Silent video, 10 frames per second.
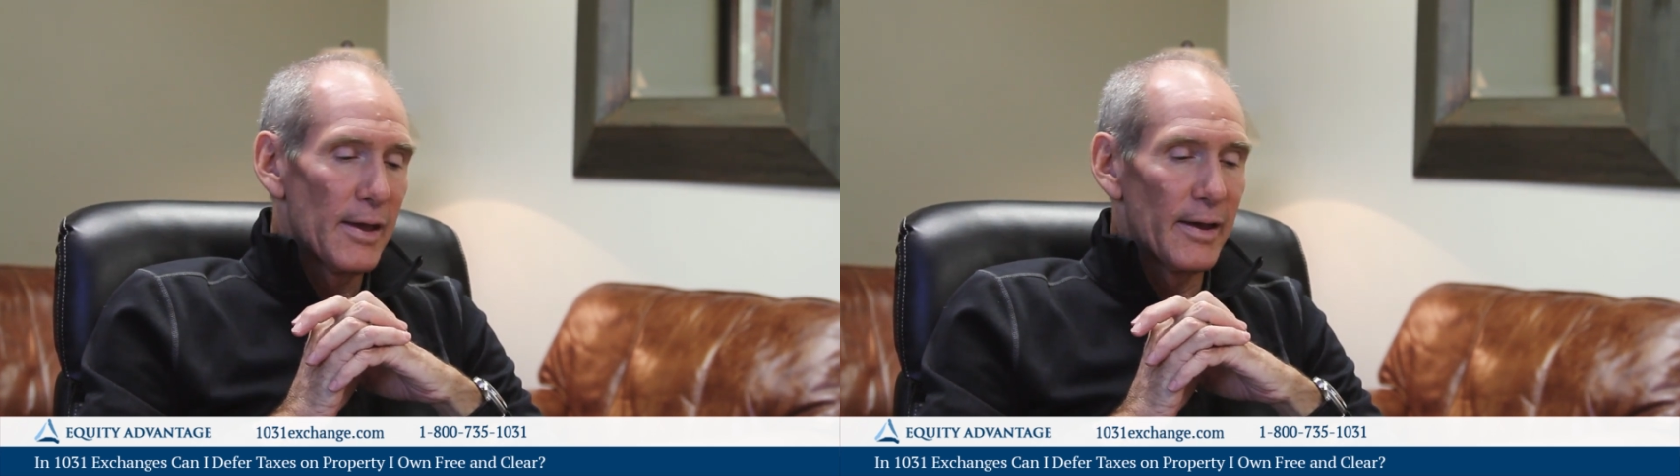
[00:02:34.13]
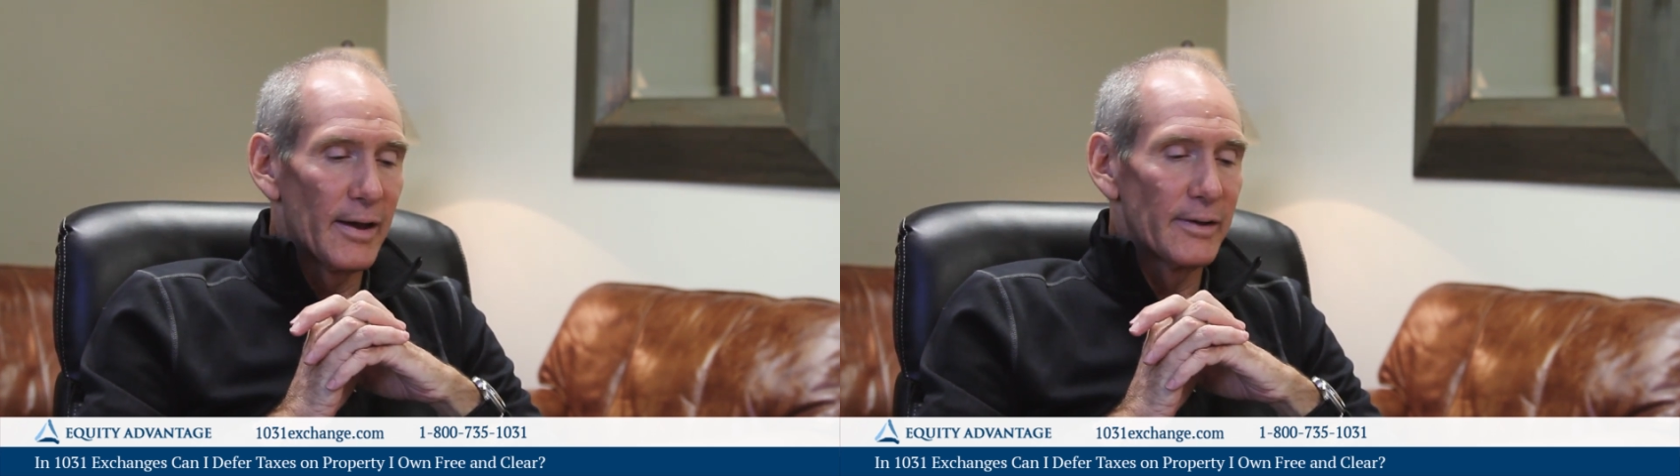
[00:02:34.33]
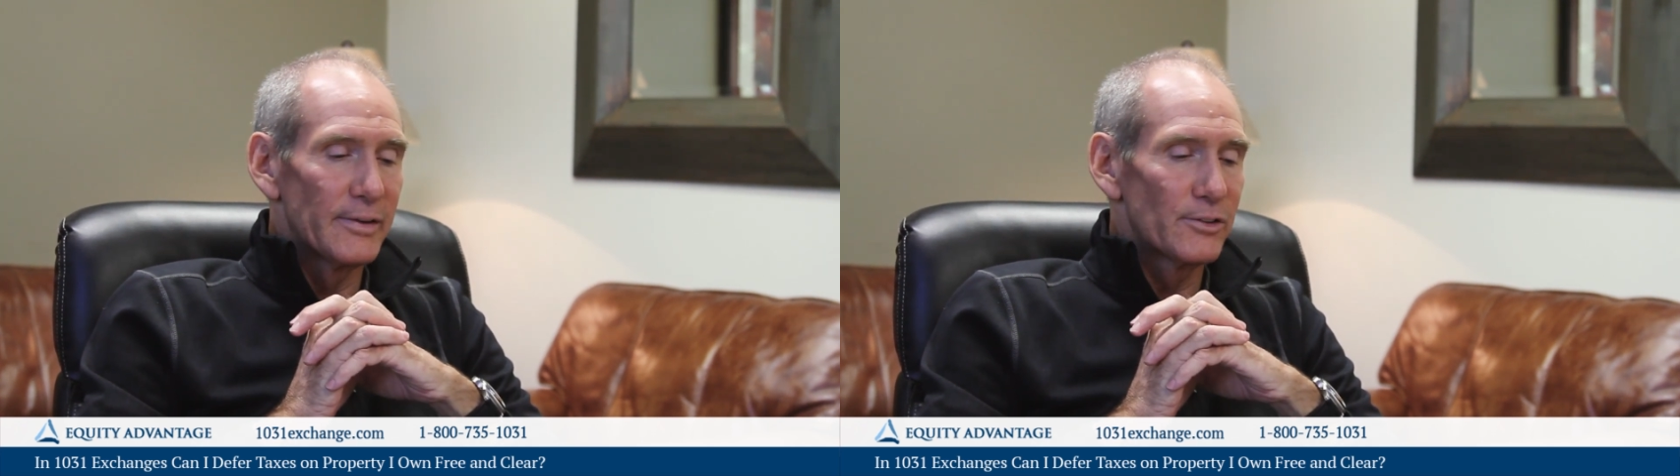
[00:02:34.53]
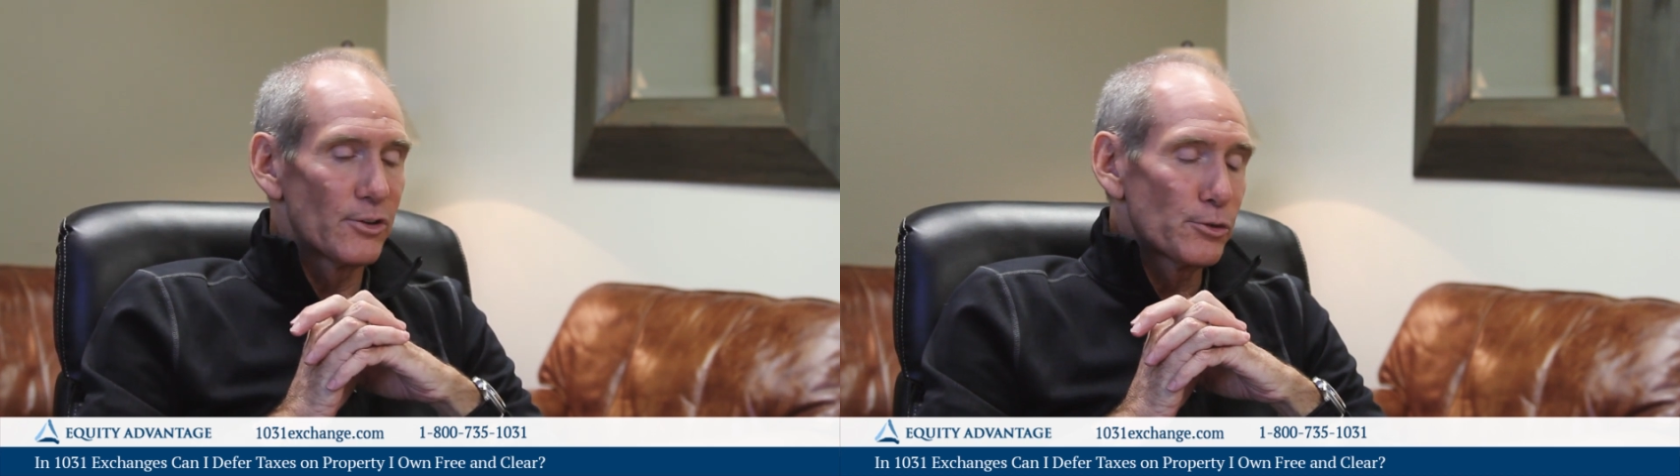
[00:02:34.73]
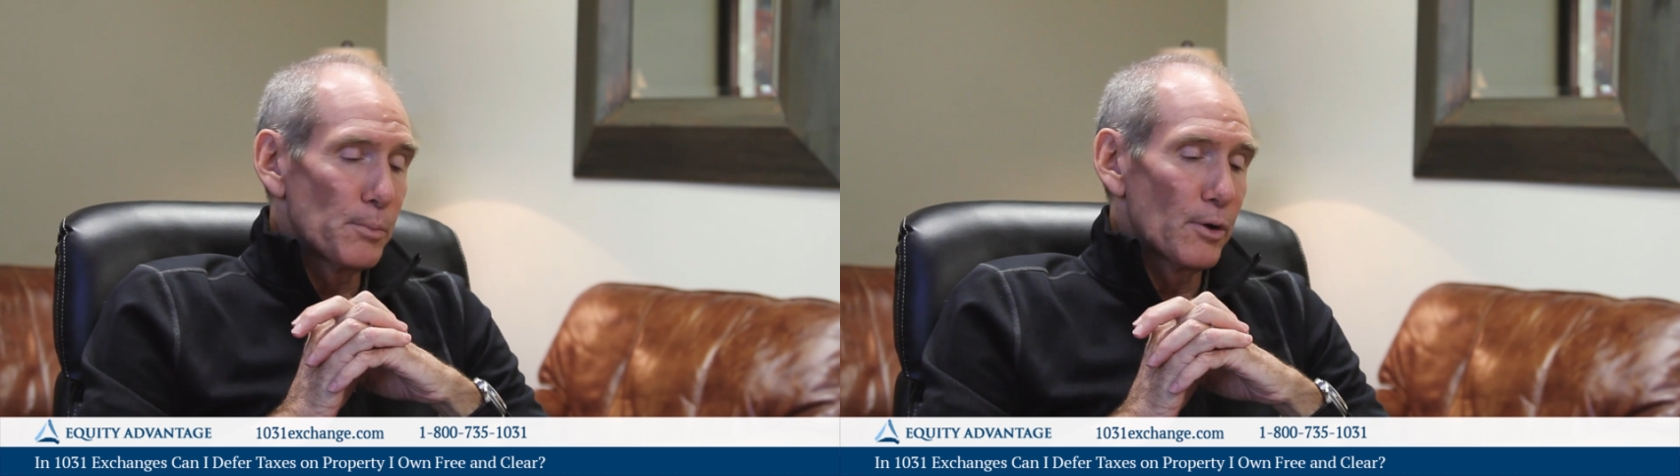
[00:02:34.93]
and
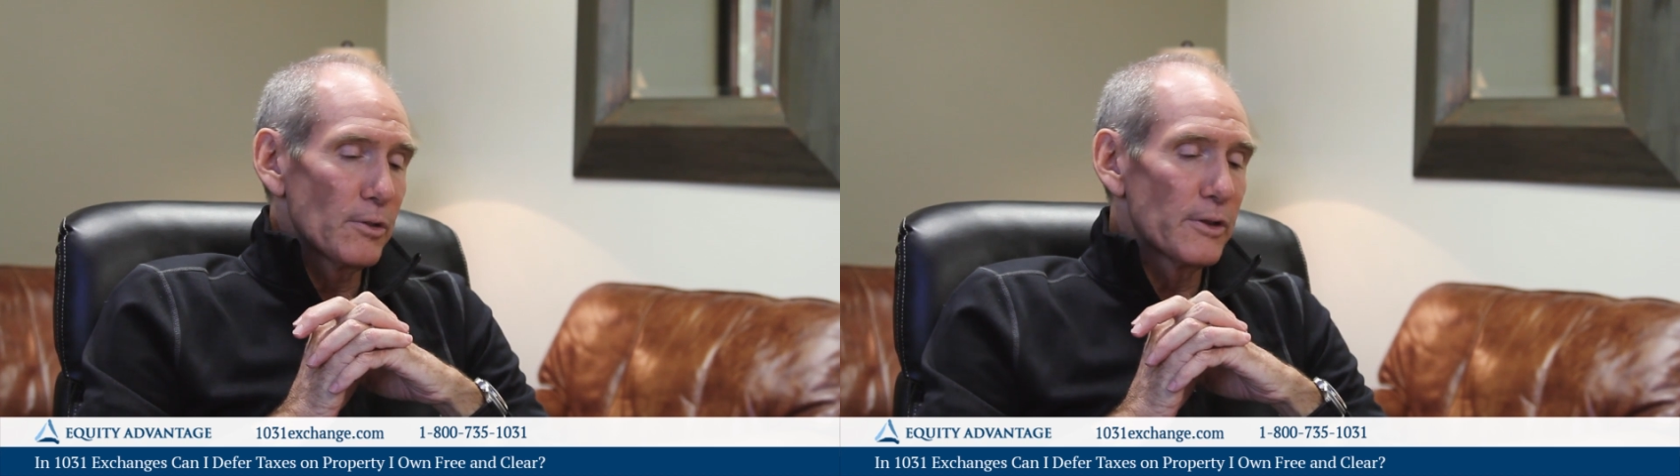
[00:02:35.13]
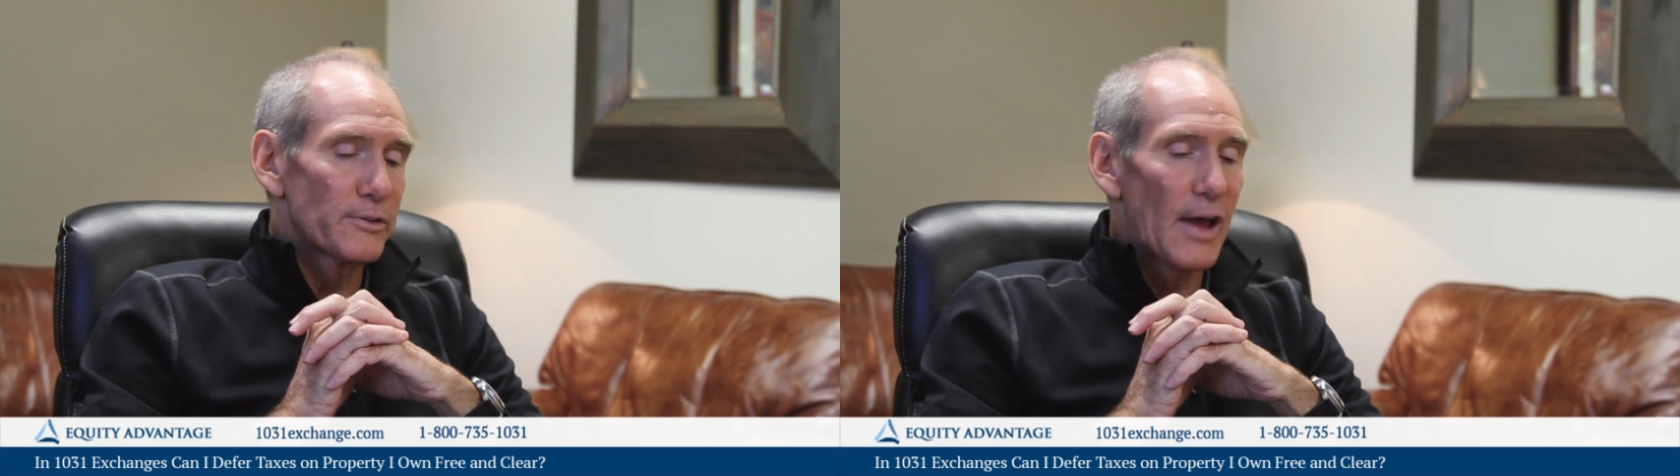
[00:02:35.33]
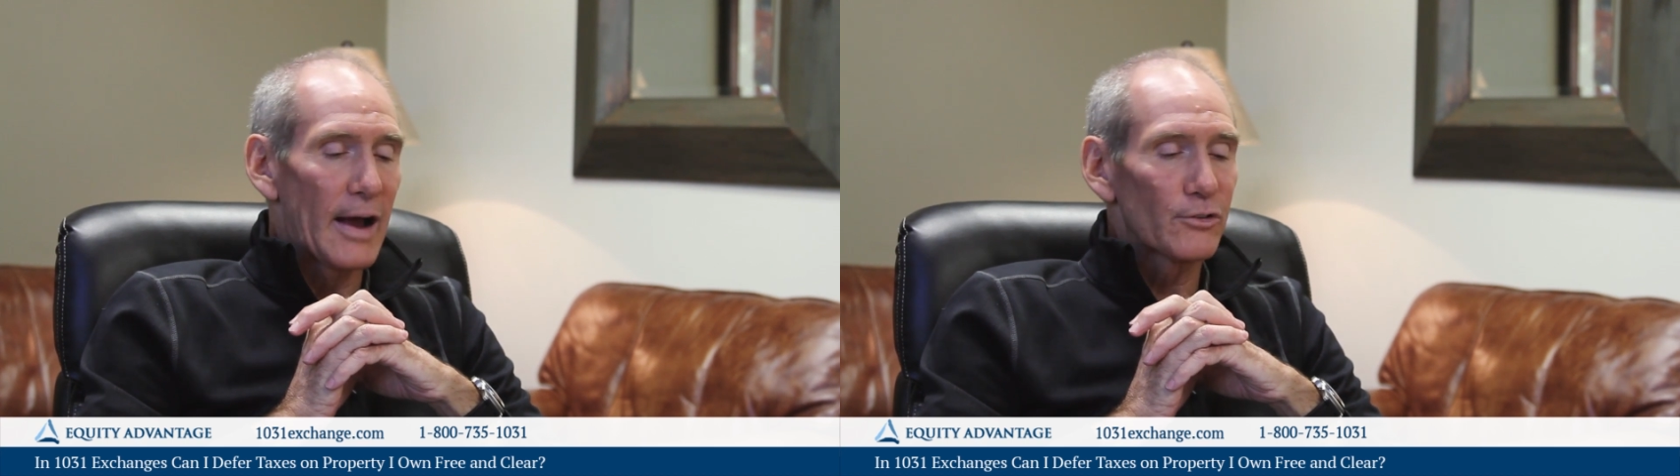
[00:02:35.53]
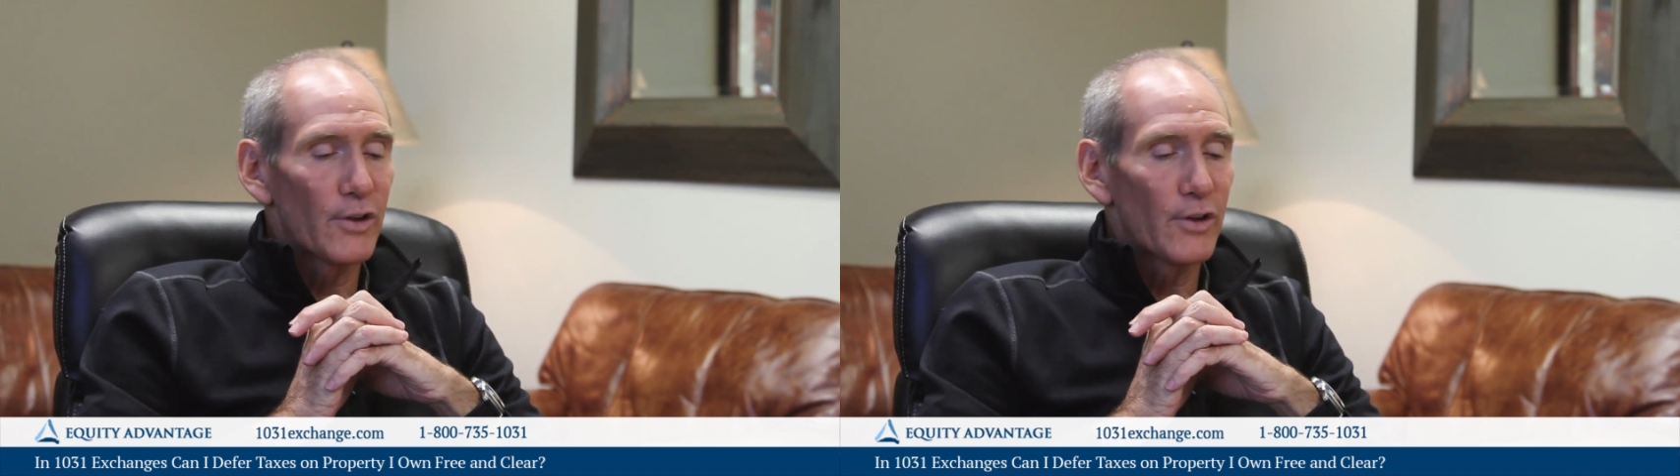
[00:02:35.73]
it's merely a tax